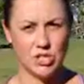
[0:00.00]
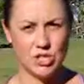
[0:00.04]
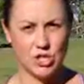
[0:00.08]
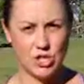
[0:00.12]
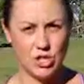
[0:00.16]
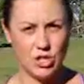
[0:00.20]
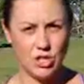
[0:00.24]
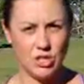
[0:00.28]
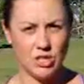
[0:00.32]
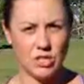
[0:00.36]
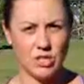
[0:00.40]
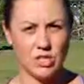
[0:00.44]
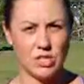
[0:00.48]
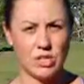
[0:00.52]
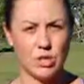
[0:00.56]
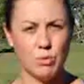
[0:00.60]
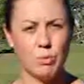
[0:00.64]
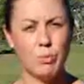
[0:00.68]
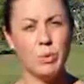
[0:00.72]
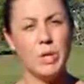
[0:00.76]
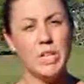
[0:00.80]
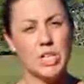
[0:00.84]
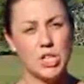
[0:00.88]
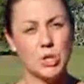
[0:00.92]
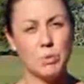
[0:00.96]
students,
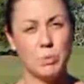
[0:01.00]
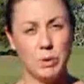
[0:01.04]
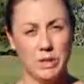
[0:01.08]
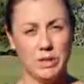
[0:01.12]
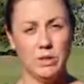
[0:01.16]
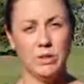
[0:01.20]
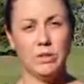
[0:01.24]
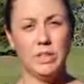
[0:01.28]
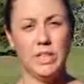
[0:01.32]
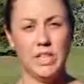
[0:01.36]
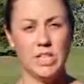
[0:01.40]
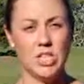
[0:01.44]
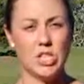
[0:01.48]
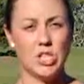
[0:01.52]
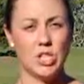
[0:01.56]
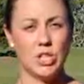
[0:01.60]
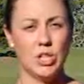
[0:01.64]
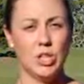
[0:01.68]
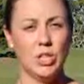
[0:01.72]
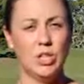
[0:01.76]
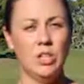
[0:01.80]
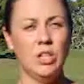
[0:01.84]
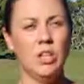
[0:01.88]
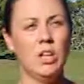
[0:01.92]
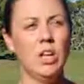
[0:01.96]
which will, in
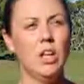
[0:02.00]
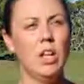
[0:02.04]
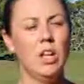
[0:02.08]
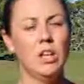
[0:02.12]
turn,